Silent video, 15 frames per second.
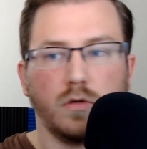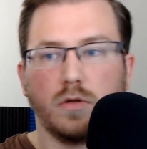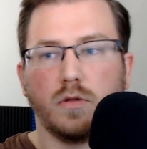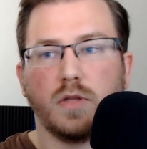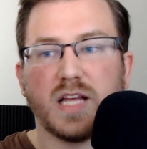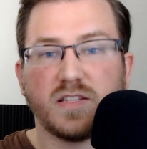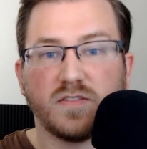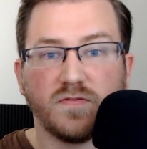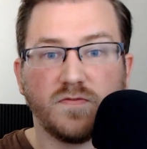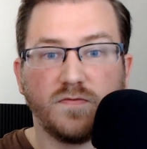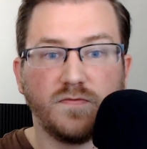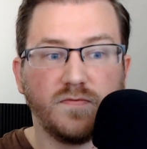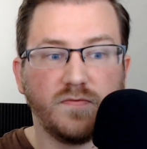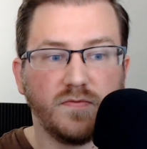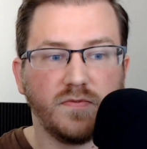That's
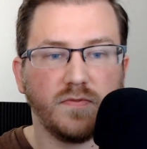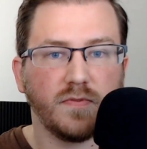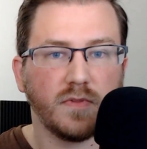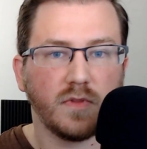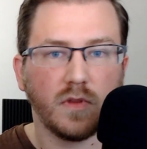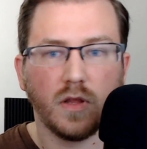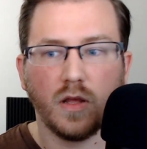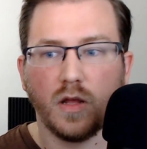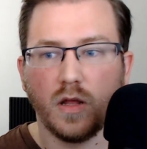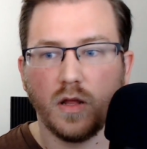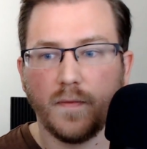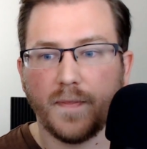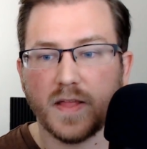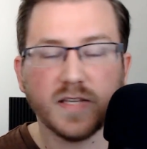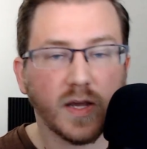
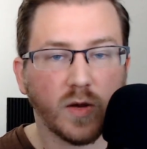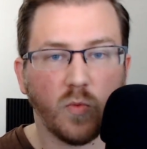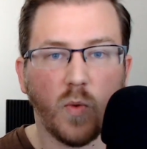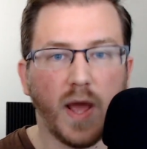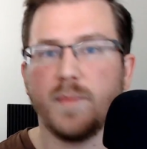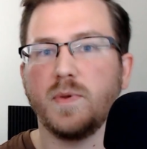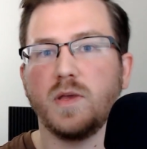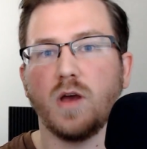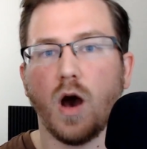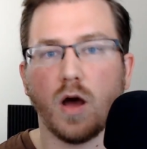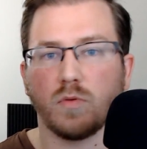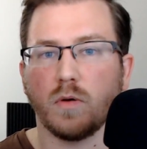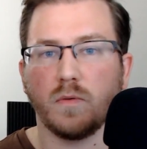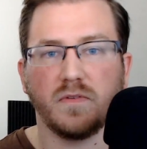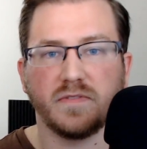like way beyond
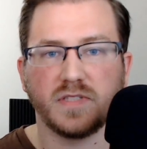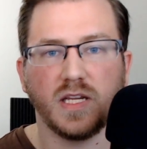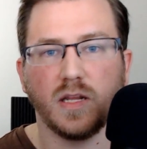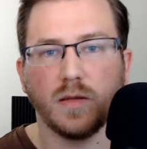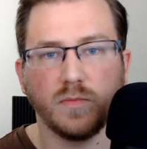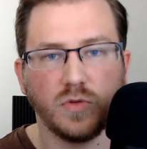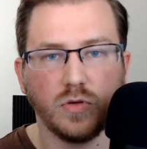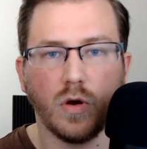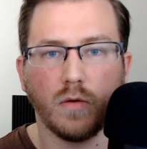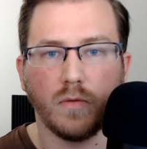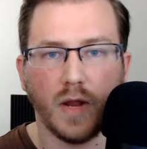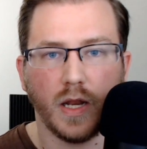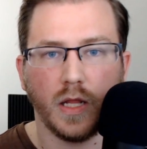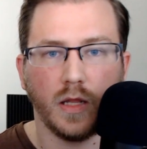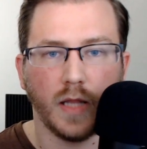what we've seen him do
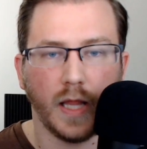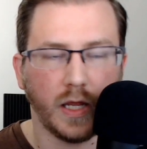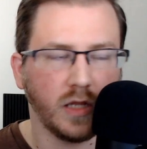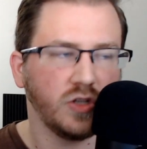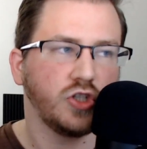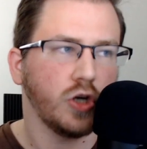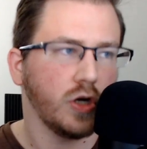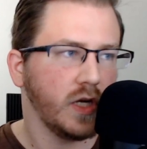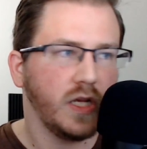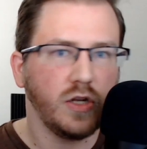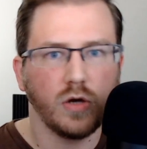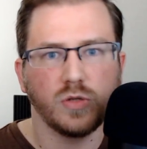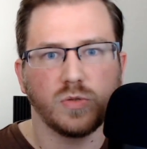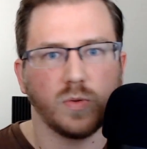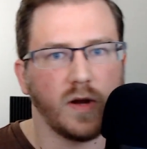already. Like, sure, he
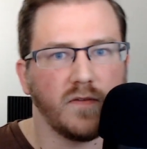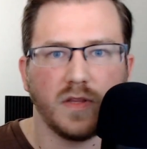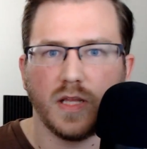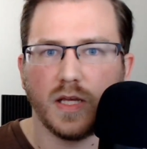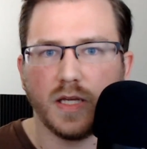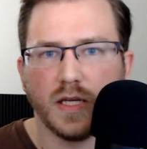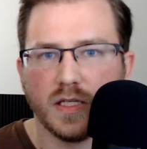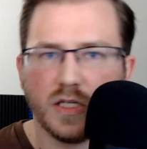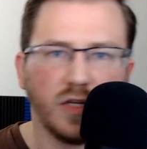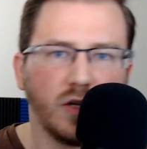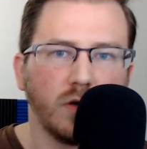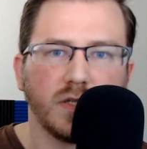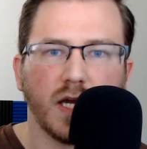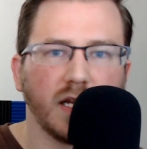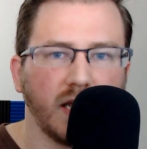knows where everything is. He
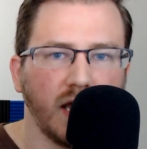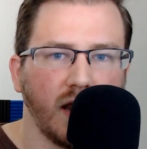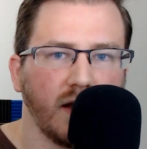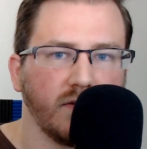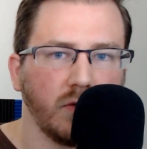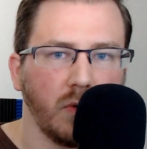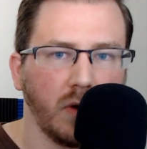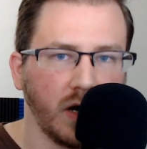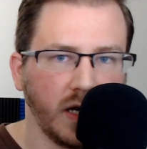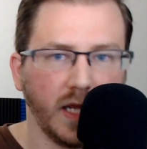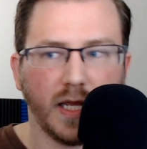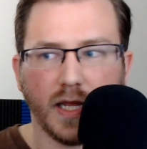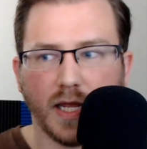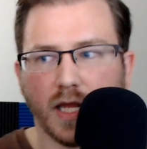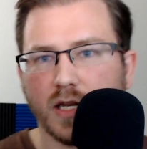knows how to get everywhere. He
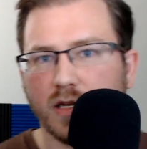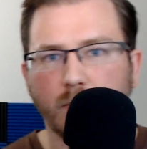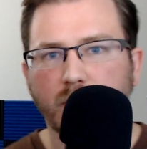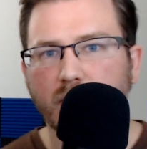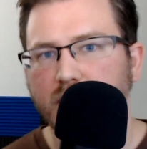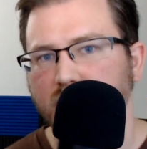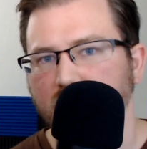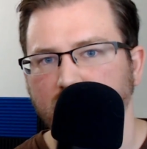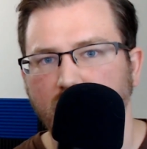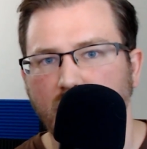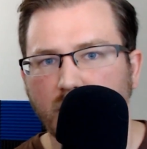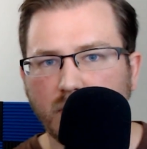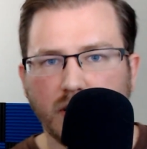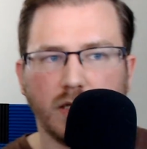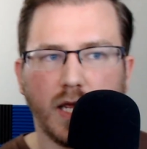can get into places that
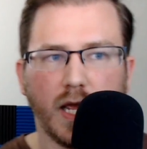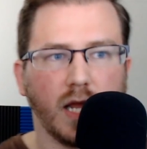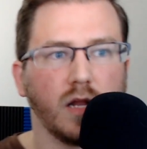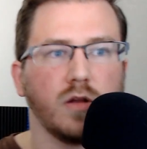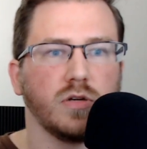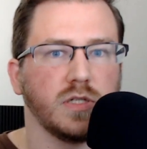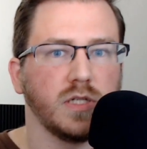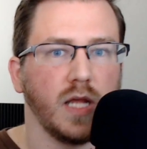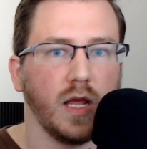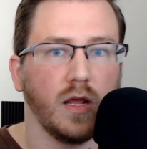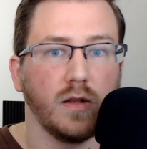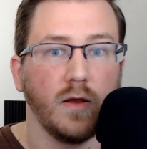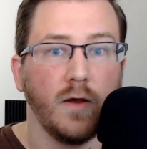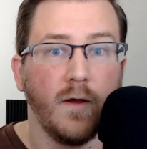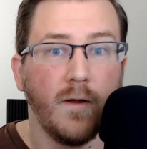we can't understand.
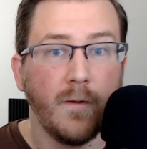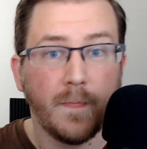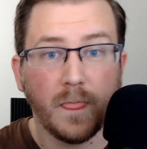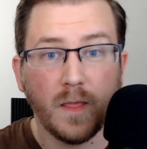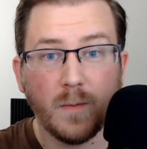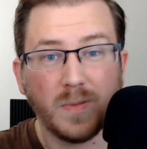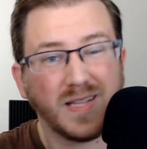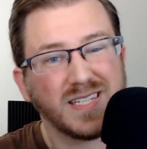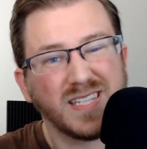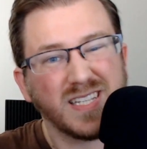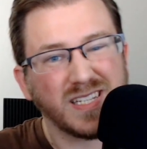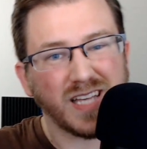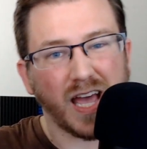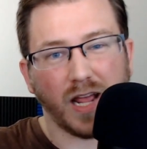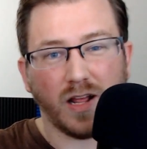But this is
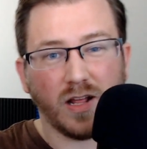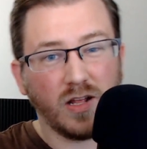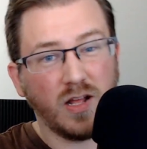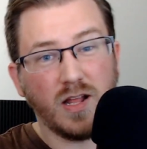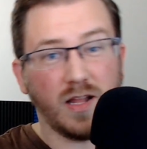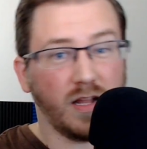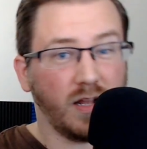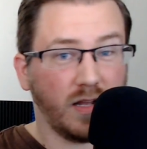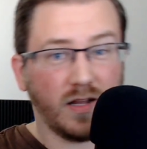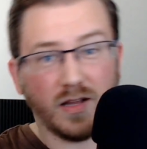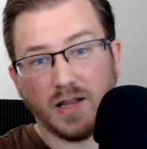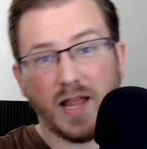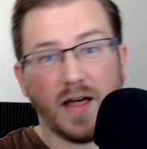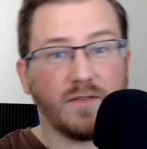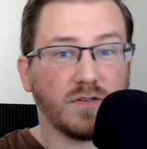like
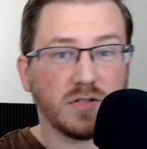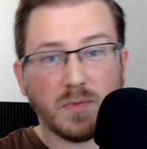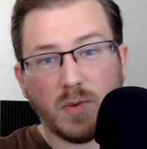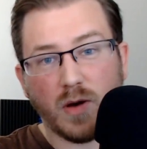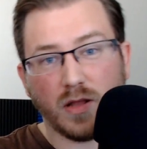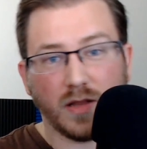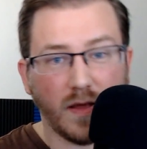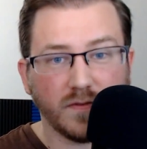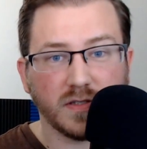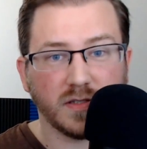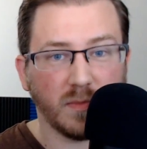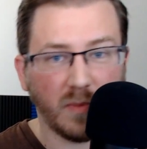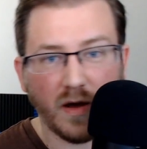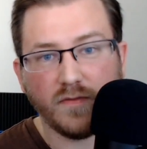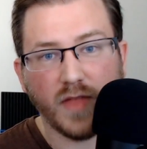levels upon levels
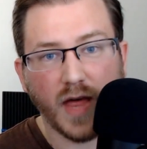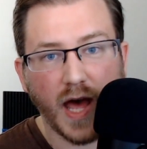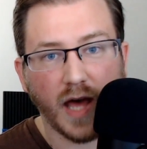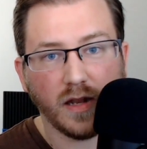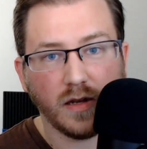above that.